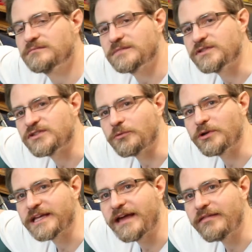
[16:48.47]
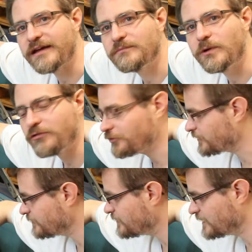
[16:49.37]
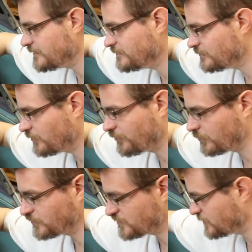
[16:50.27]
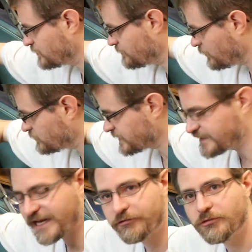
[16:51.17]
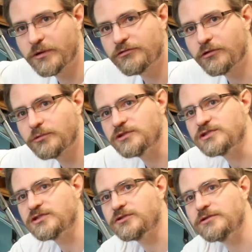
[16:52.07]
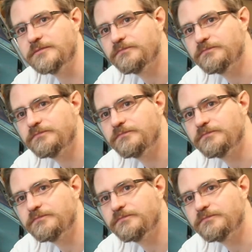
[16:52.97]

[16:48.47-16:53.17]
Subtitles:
Decide when I get there whether I want to bolt it down or whether I want to